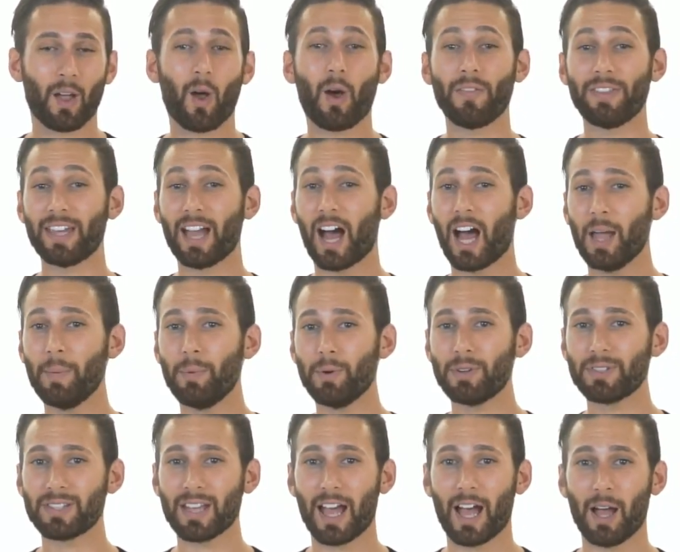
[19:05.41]
On the
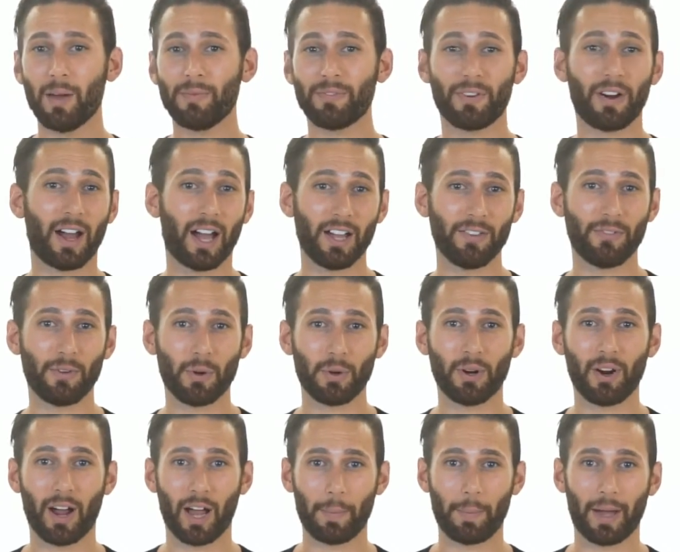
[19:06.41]
iBooks app for iPhone
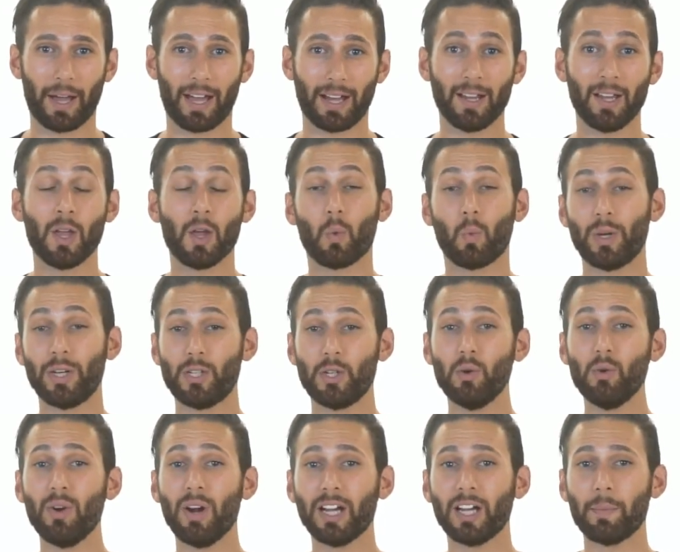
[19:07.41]
or iPad, we
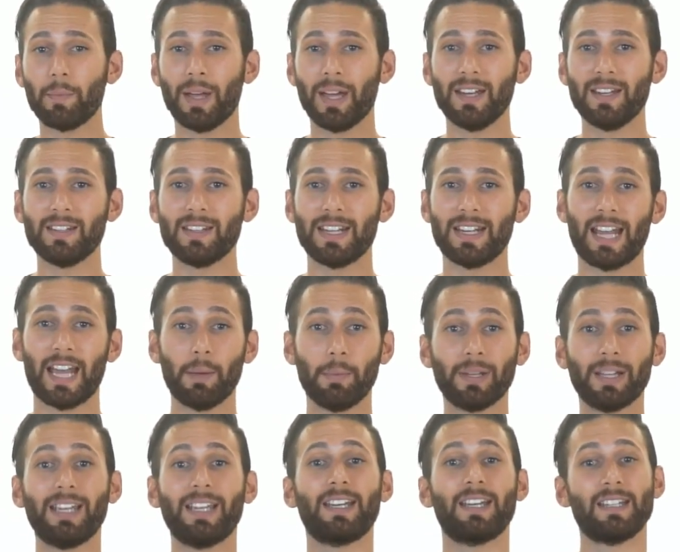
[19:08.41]
do recommend
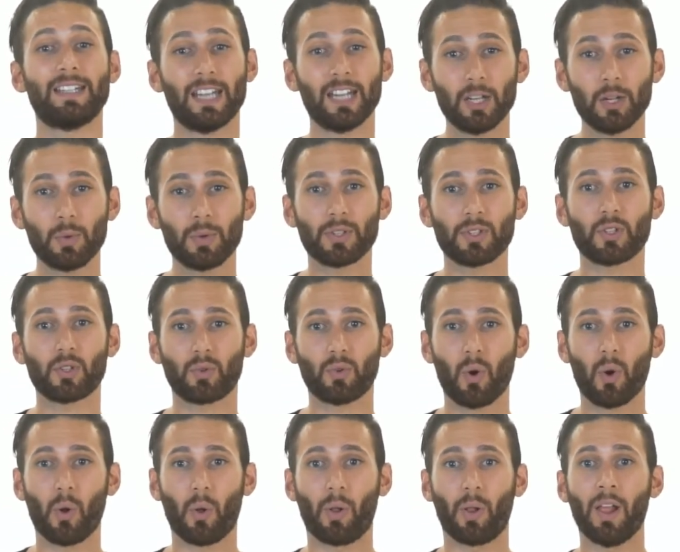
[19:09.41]
enabling continuous
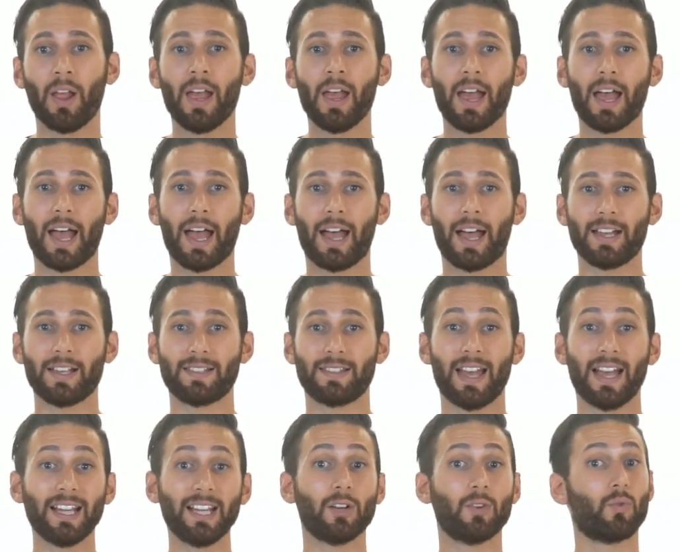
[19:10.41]
scroll, as
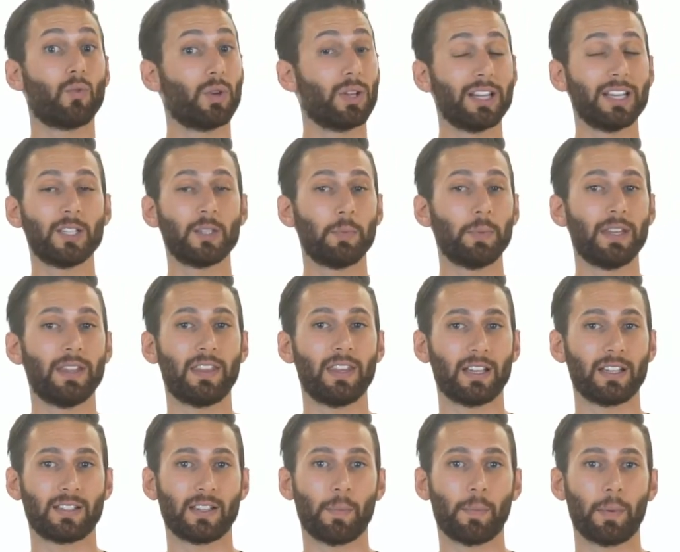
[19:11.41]
that can really speed
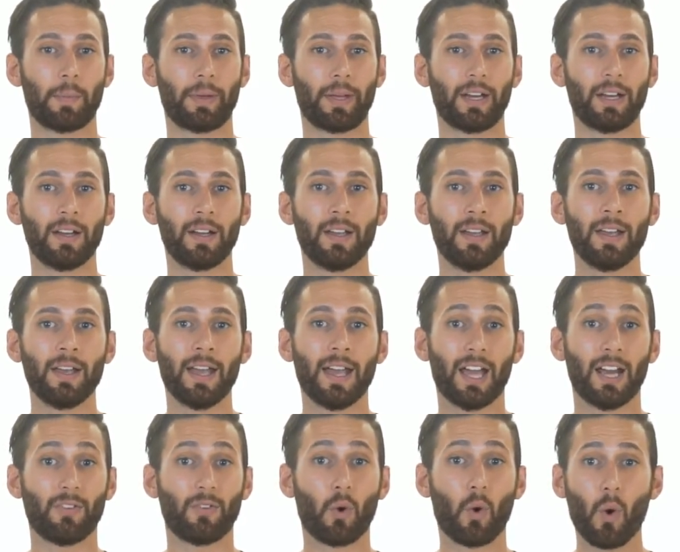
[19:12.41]
things up a bit.
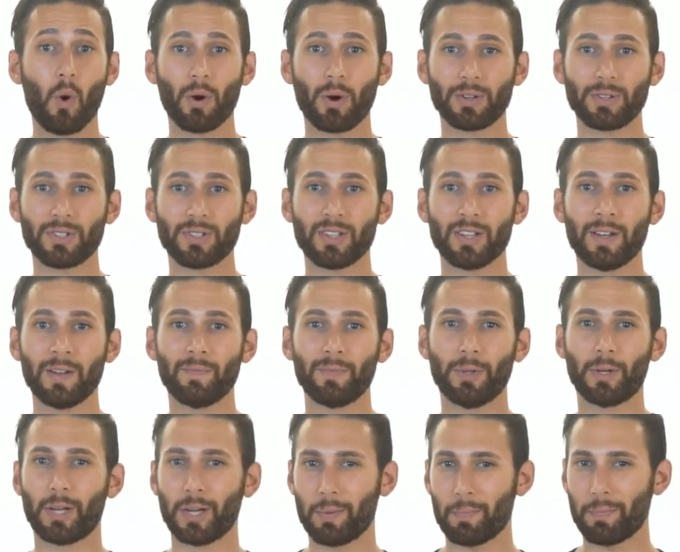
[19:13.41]
And of course,
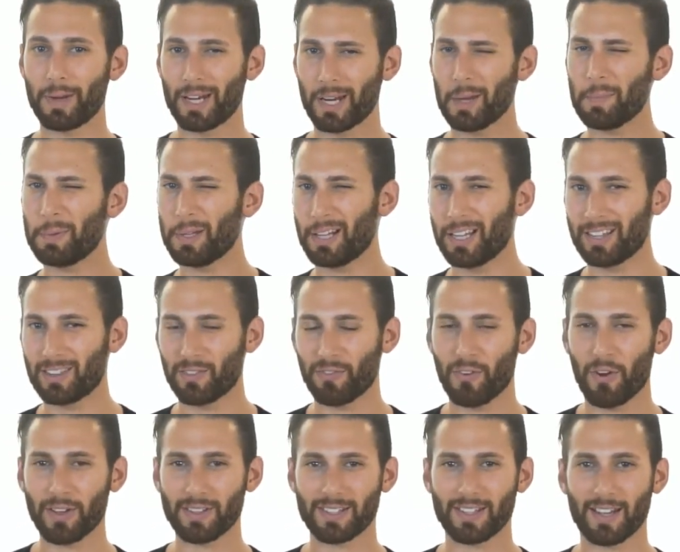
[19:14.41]
you can manipulate the
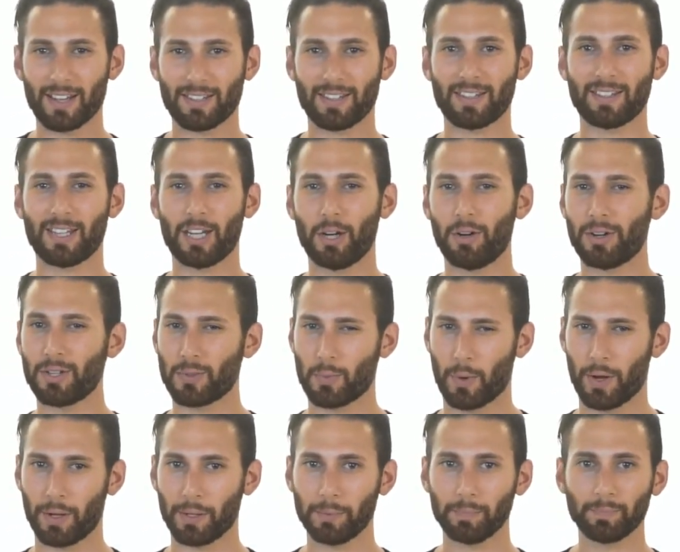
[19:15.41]
font sizes here as
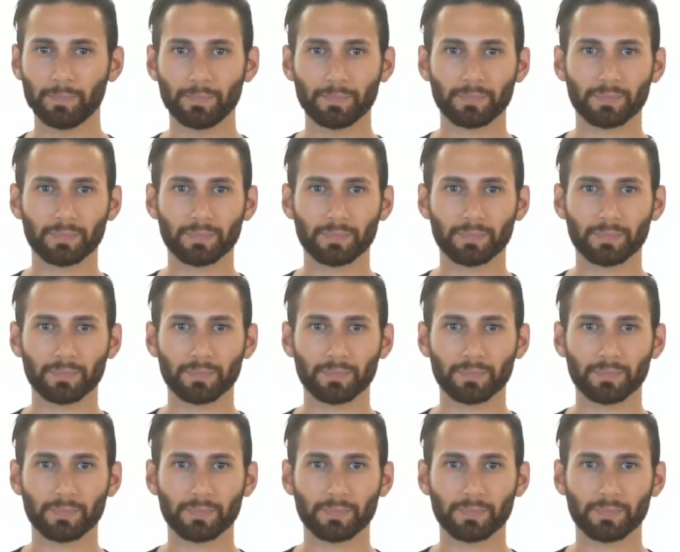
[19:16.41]
well.